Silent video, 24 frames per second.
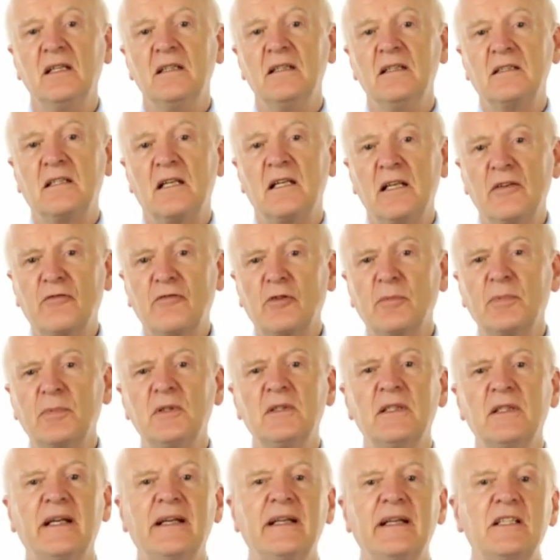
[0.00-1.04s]

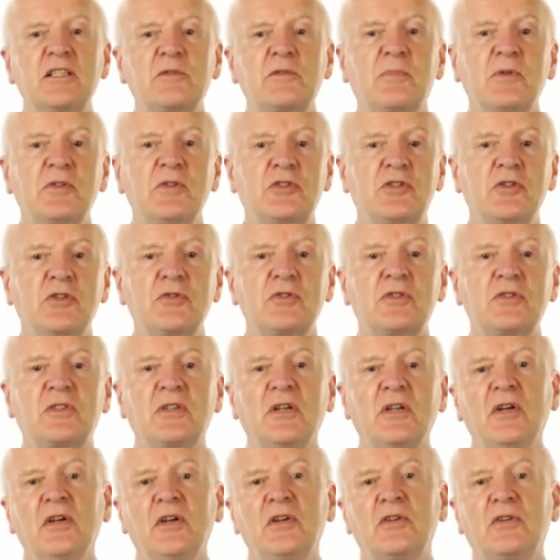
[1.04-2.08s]
deliverable is produced
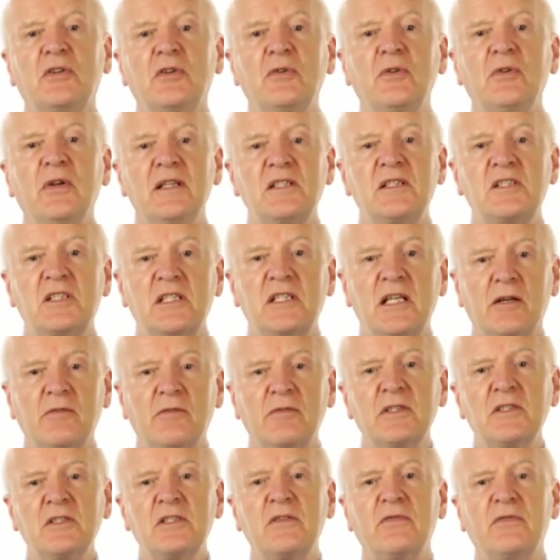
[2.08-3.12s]
through a
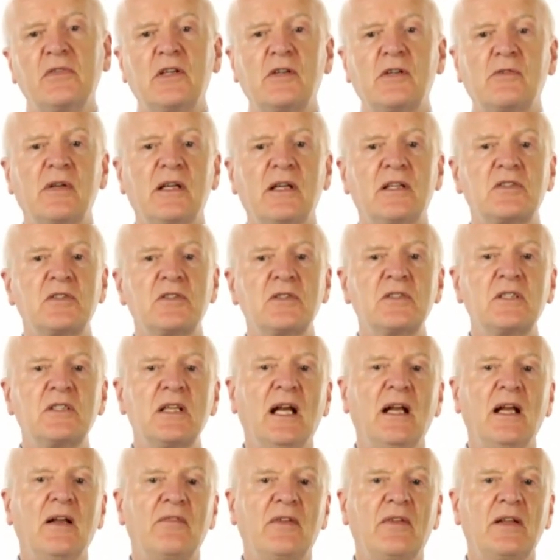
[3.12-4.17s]
series of iterations
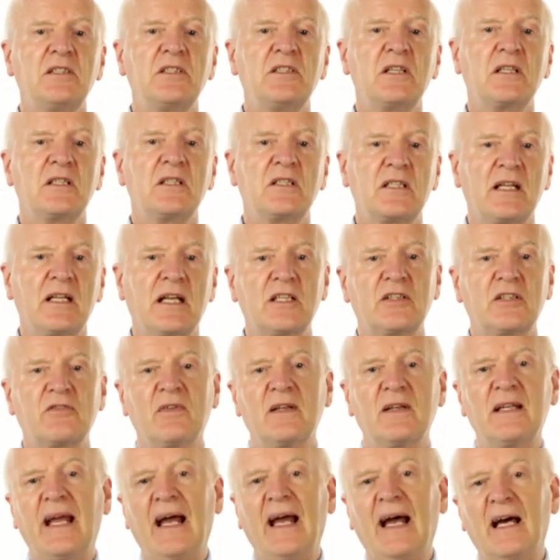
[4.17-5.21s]
that
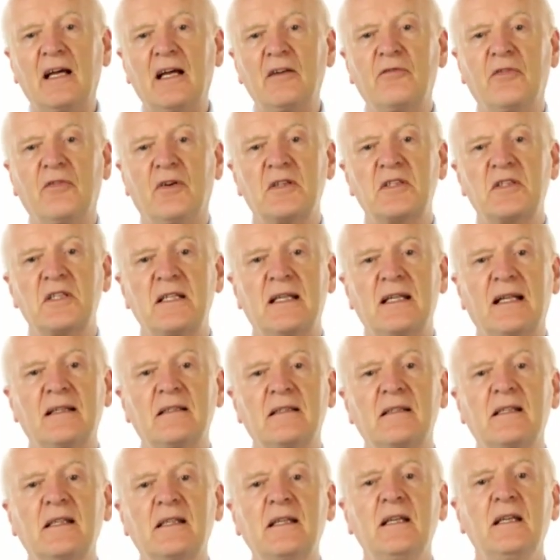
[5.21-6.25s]
successfully add
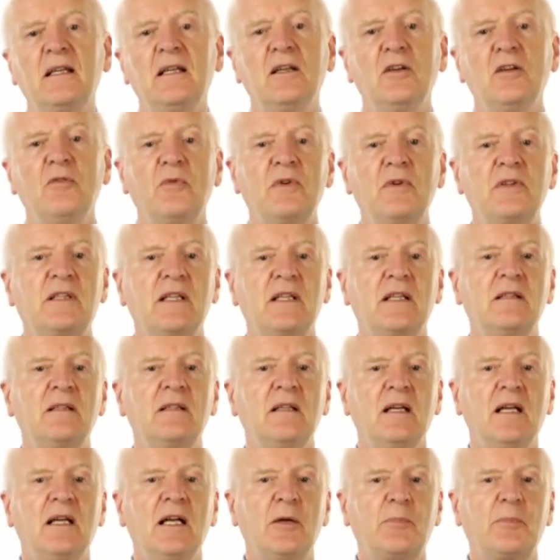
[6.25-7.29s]
functionality
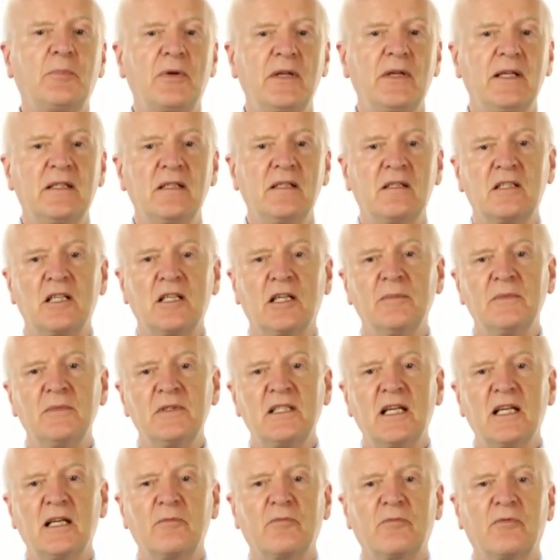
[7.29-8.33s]
within a predetermined
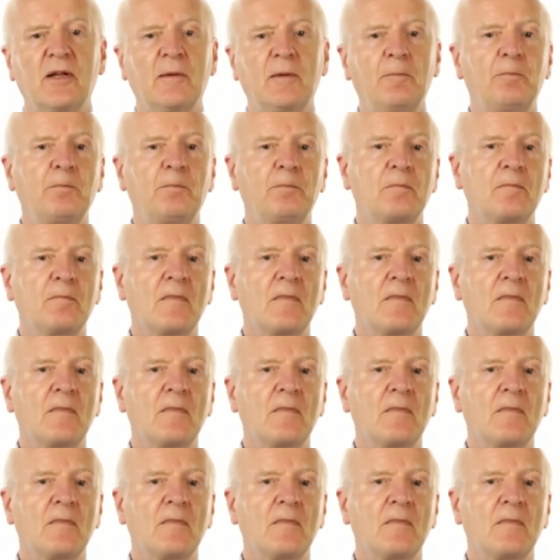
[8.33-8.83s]
time frame.